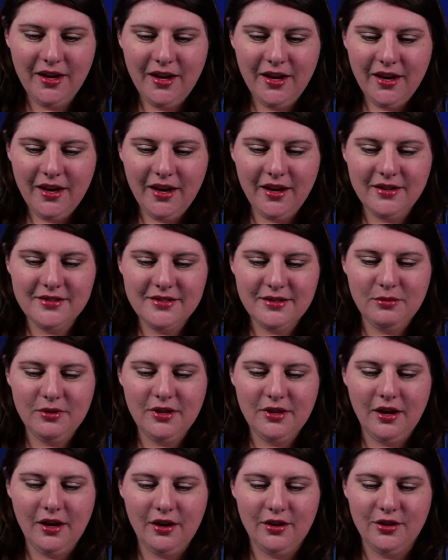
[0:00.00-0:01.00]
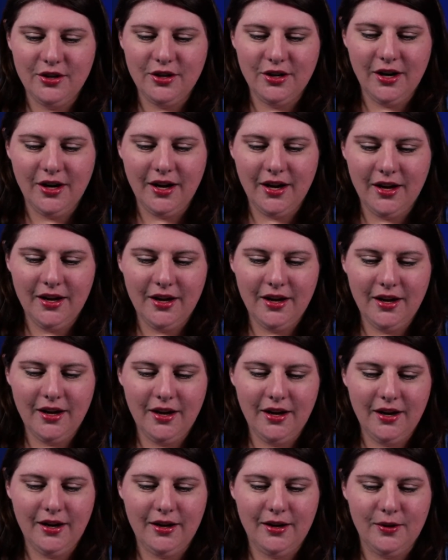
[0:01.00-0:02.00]
and some of the other,
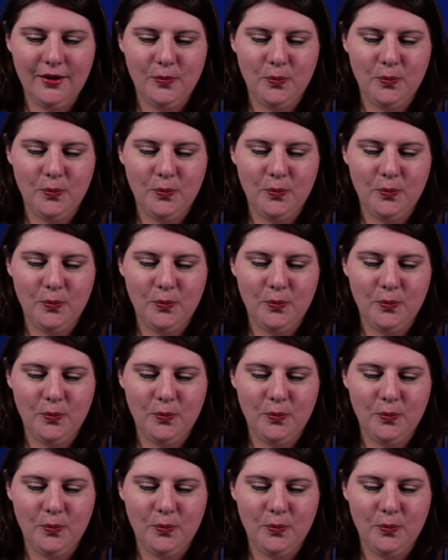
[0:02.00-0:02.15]
I